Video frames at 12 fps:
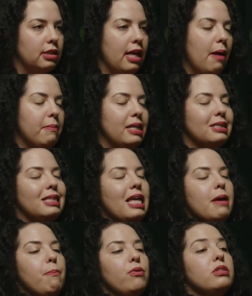That means
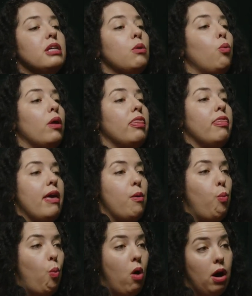they present what they
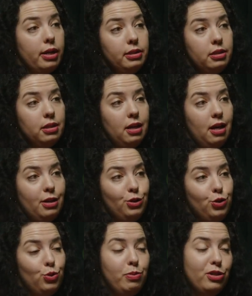want
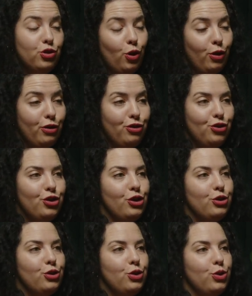to be charged
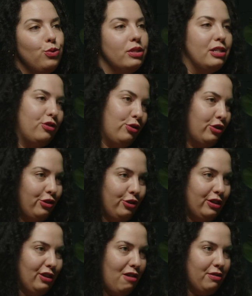to the district
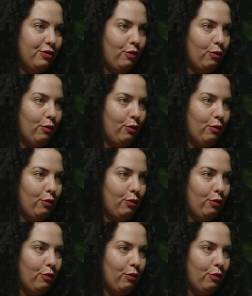attorney's office for